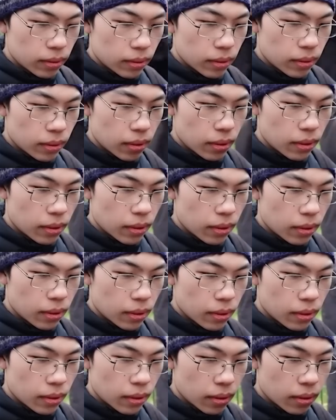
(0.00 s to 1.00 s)

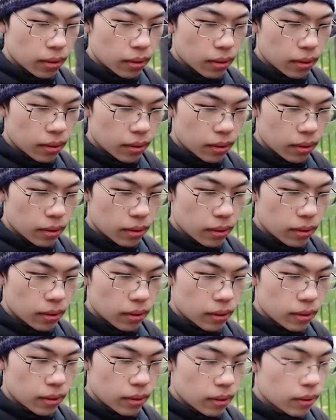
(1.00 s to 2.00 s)

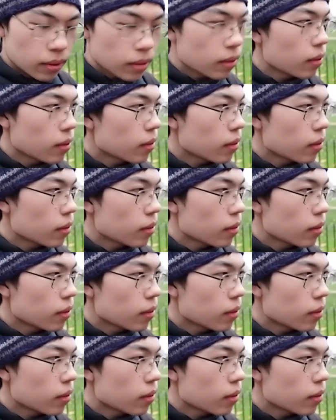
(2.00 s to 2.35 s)
(not speaking)